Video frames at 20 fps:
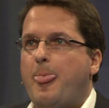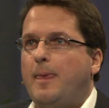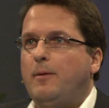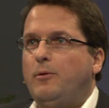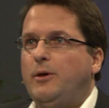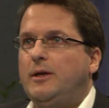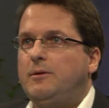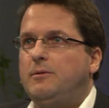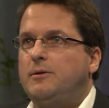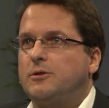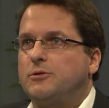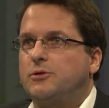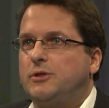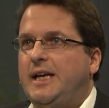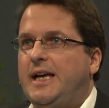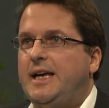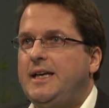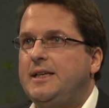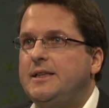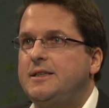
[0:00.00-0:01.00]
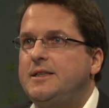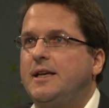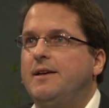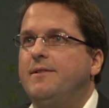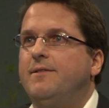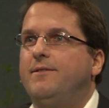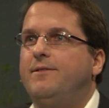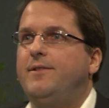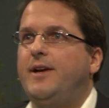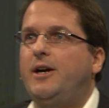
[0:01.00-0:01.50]
we created a
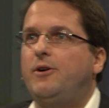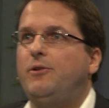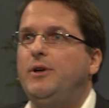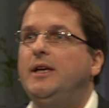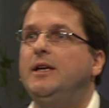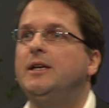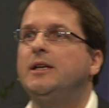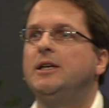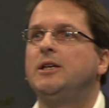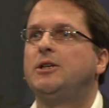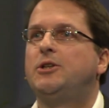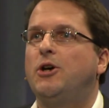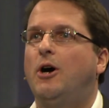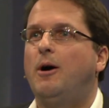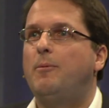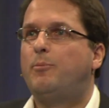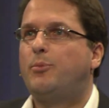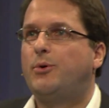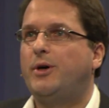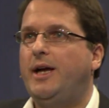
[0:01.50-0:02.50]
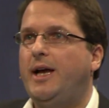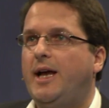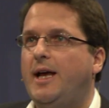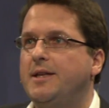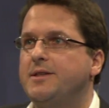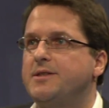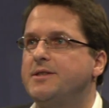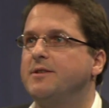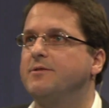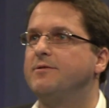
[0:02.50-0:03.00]
very
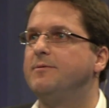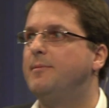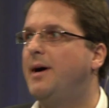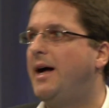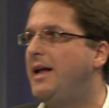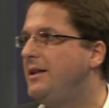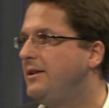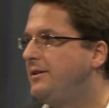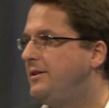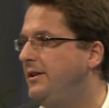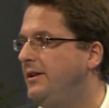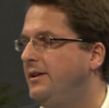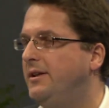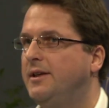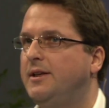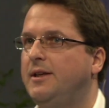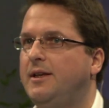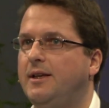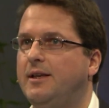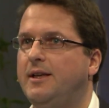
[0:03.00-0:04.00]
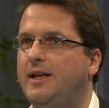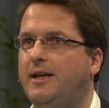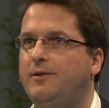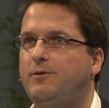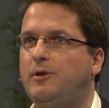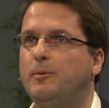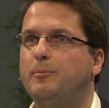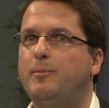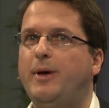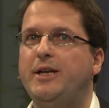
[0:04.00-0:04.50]
comprehensive
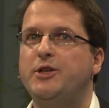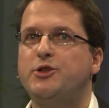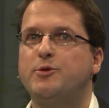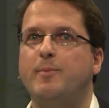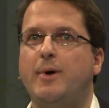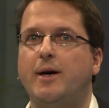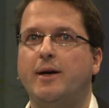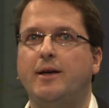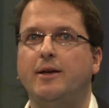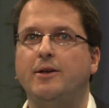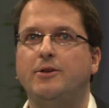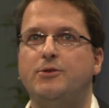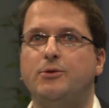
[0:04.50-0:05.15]
multi-level benchmarking